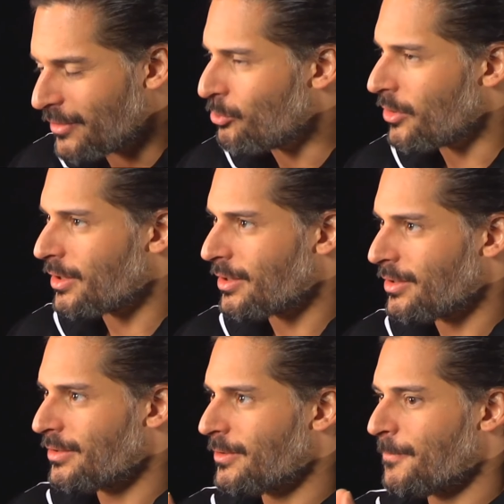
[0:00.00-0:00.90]
at this book,
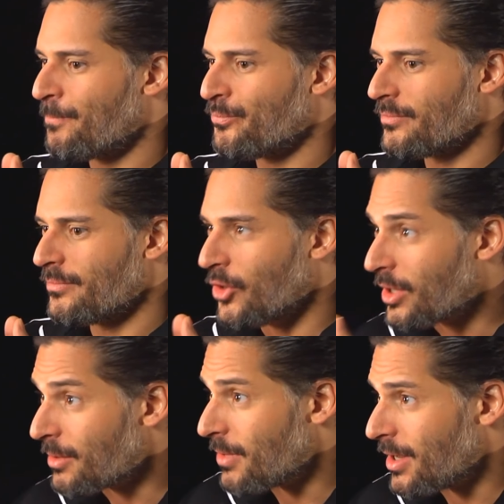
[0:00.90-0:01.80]

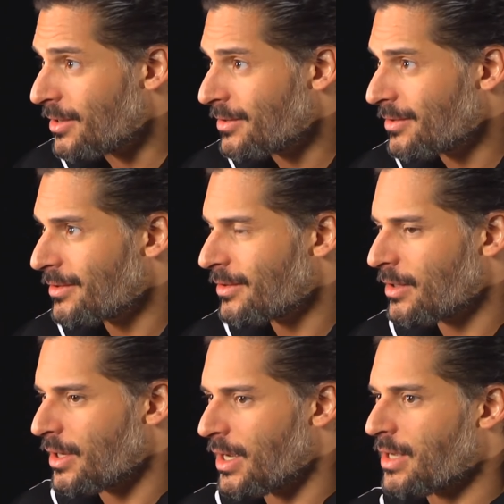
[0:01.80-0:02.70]
look at me,
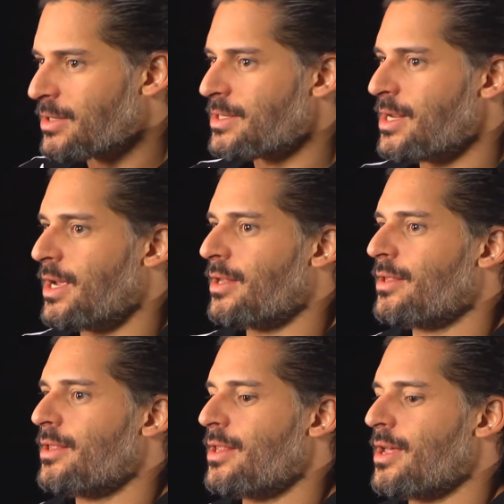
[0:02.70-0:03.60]
and
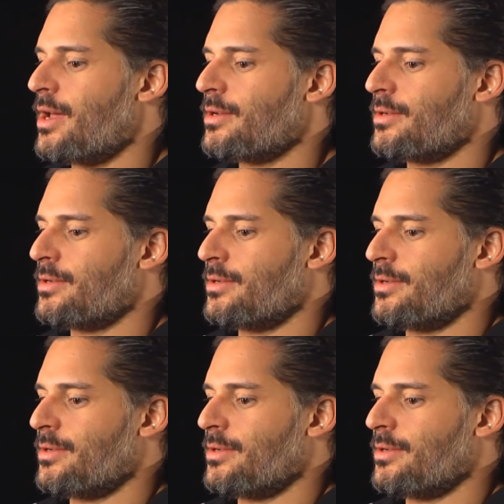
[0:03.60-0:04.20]
understand that